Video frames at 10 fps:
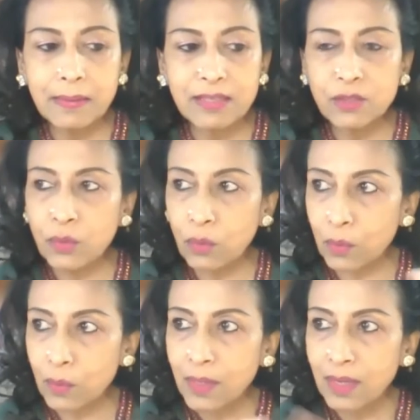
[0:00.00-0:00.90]
as you
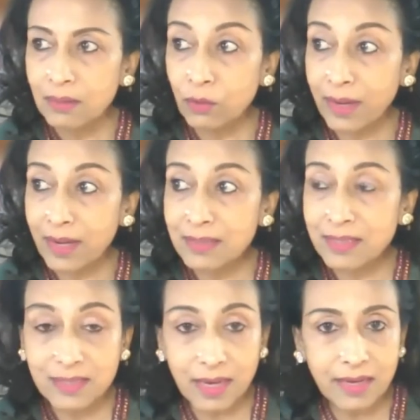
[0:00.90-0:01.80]
know, today it's a
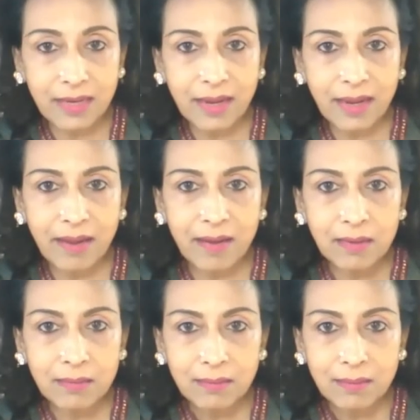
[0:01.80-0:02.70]
sunny day here